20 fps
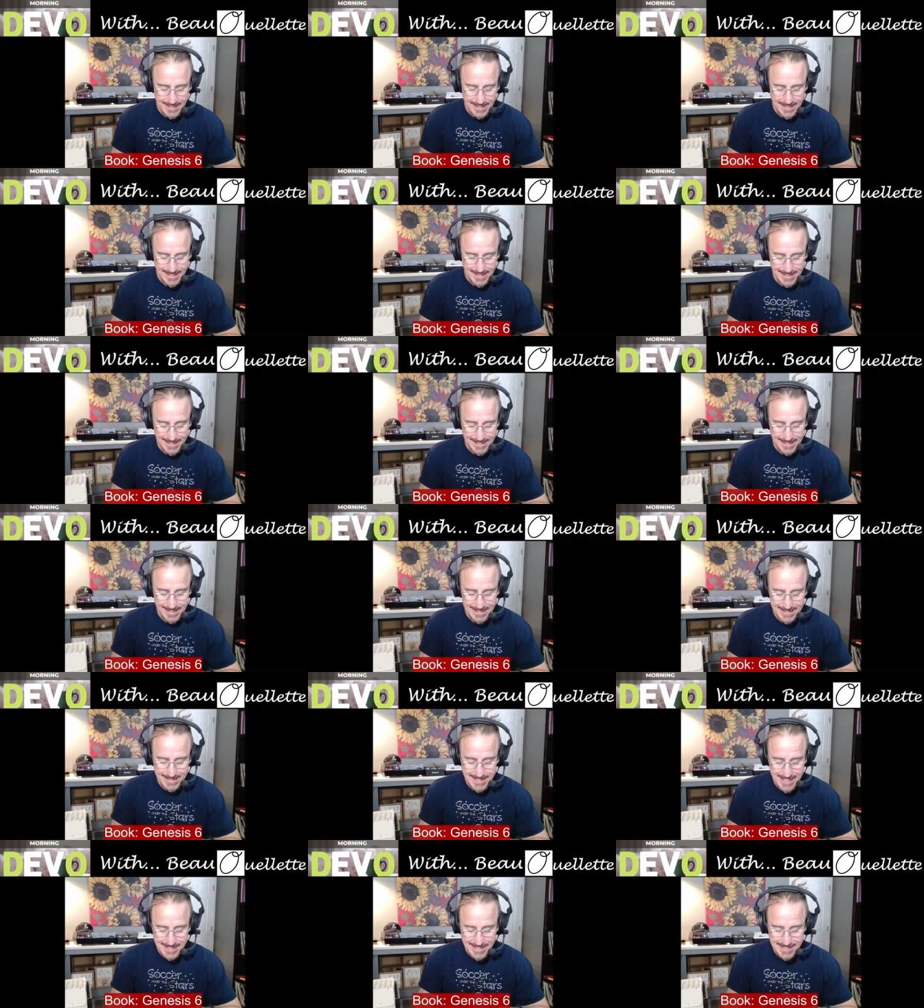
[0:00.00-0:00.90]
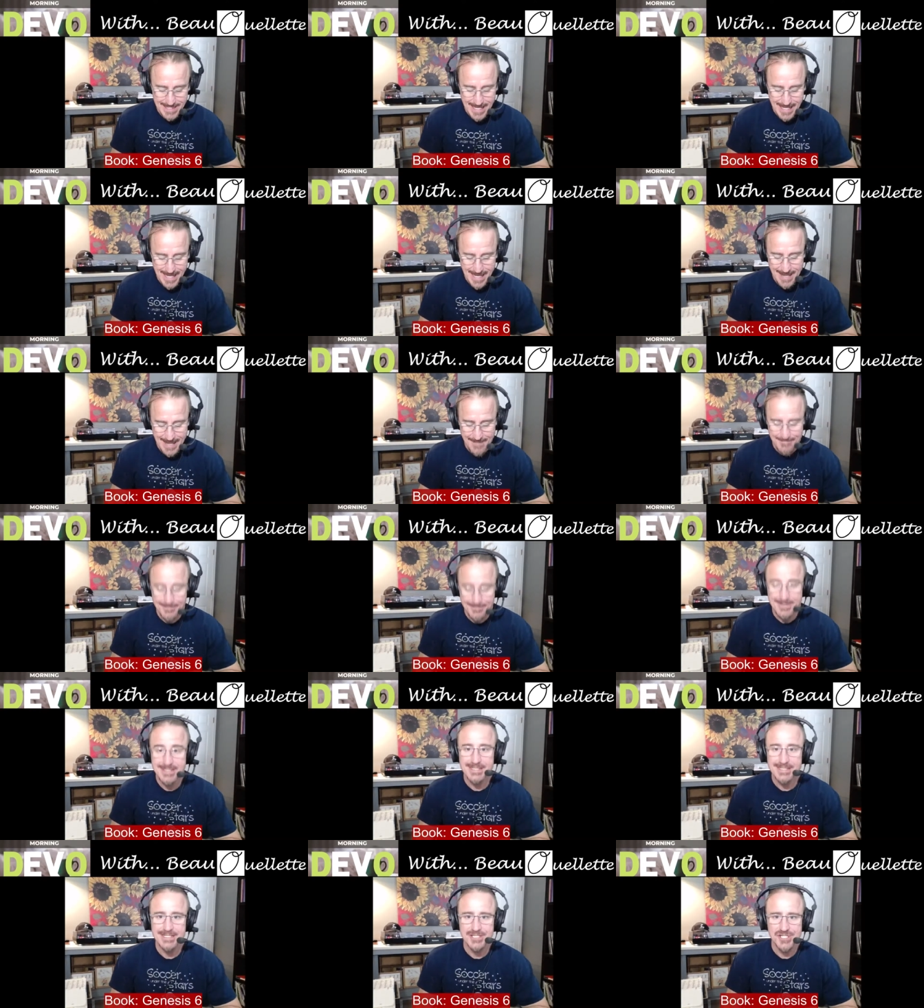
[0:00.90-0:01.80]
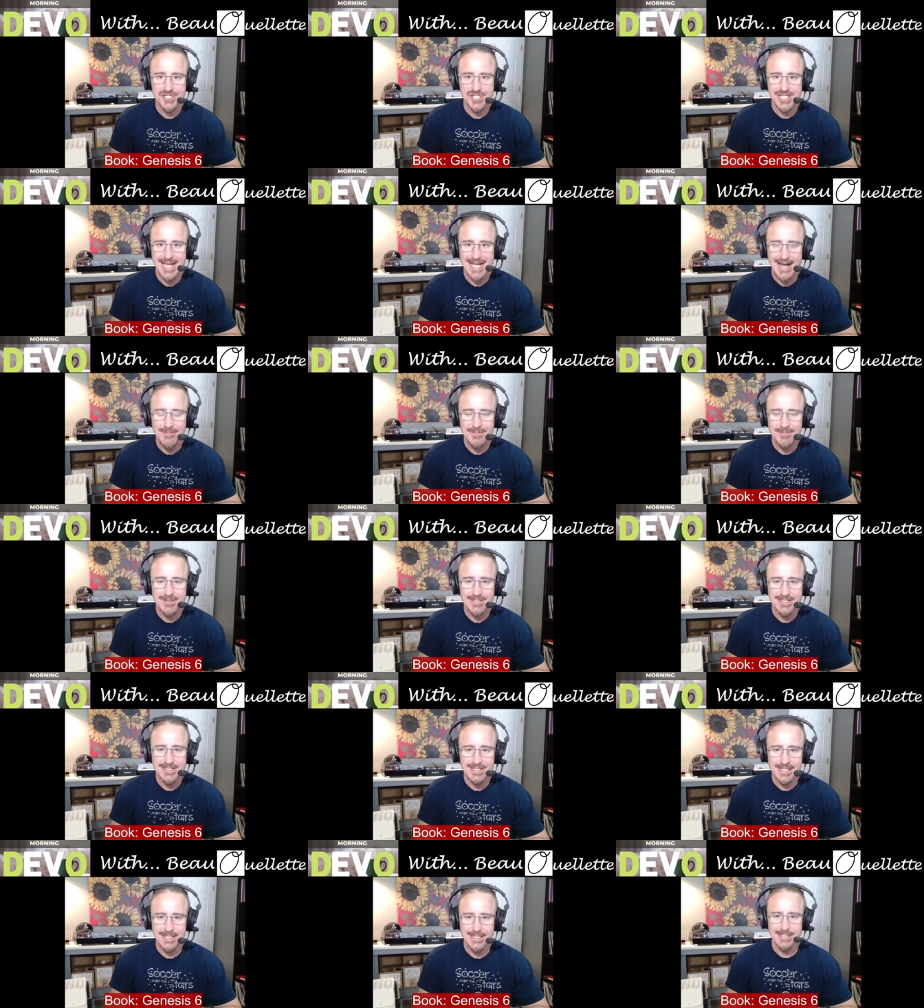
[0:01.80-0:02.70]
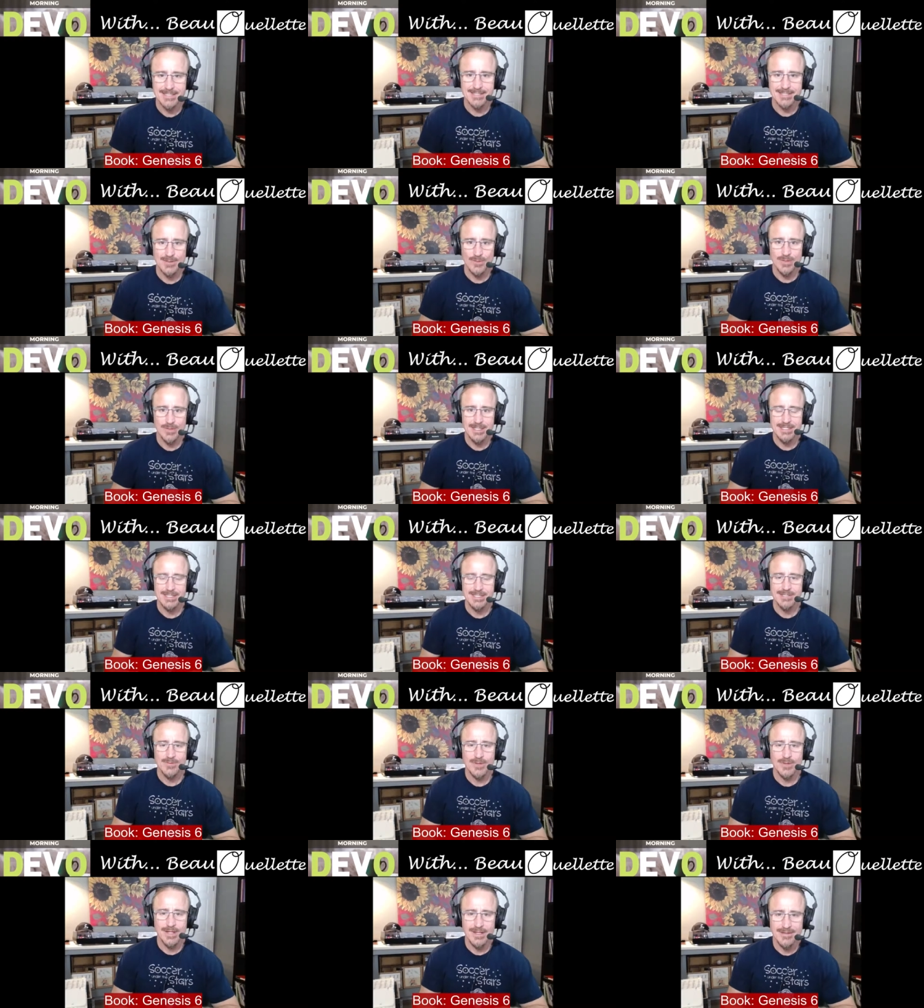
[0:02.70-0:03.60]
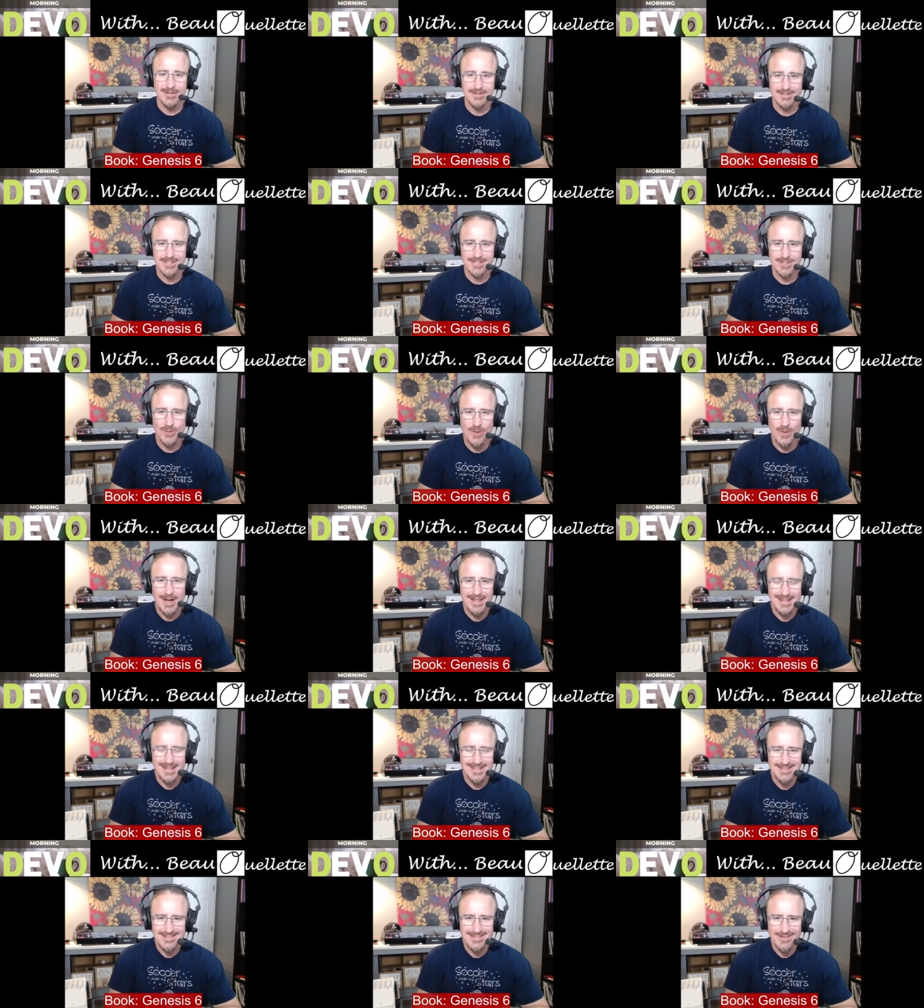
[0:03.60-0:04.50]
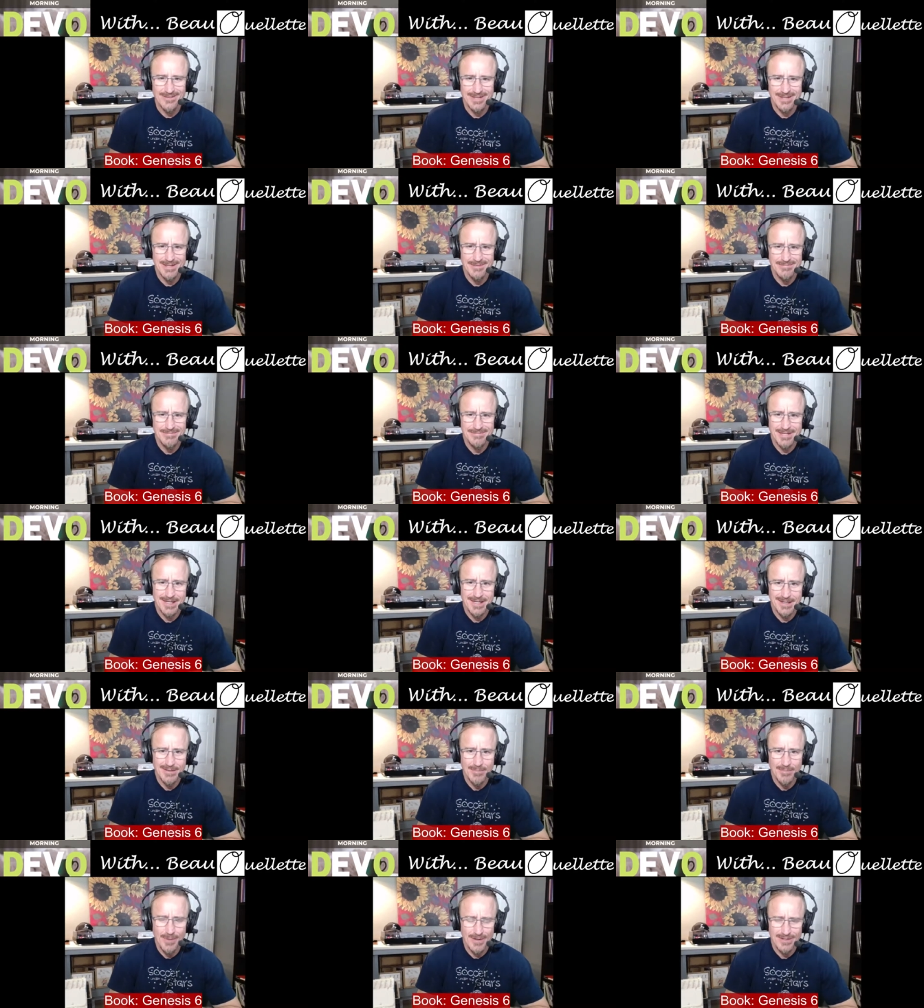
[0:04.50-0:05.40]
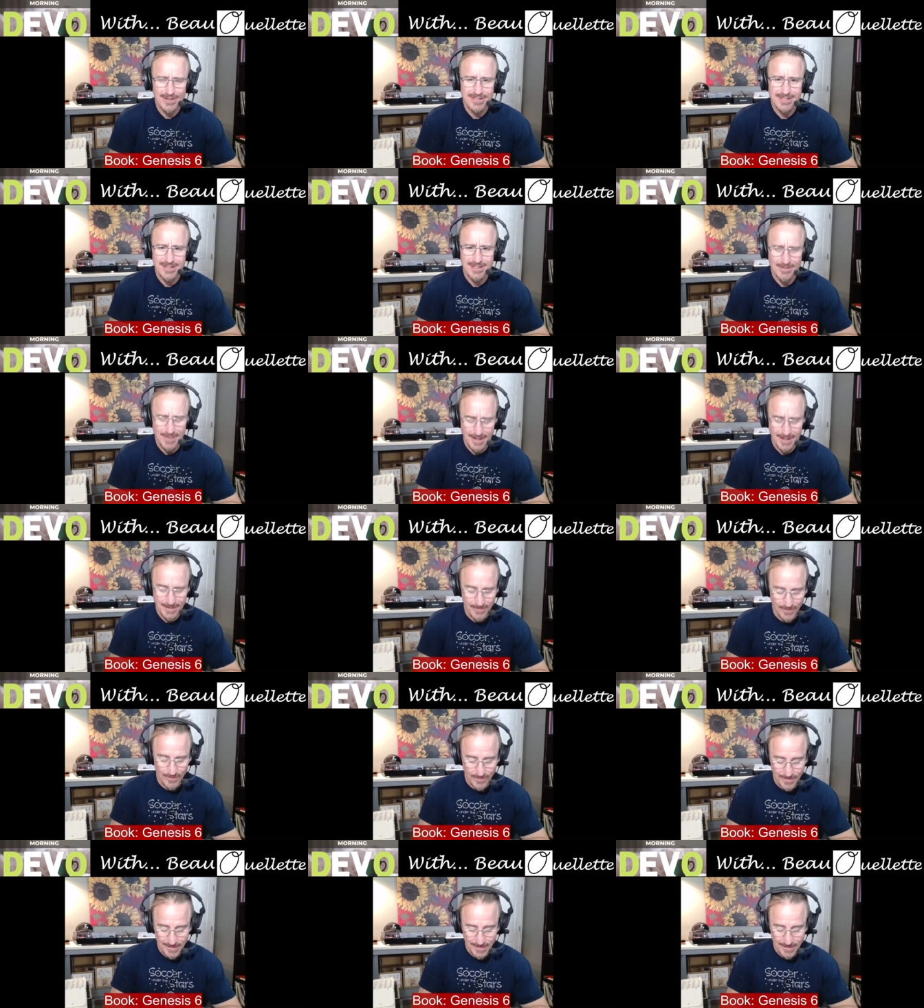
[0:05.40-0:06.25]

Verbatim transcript: And it says this is chapter six. So this is one of those Twilight Zone kind of parts of the Bible.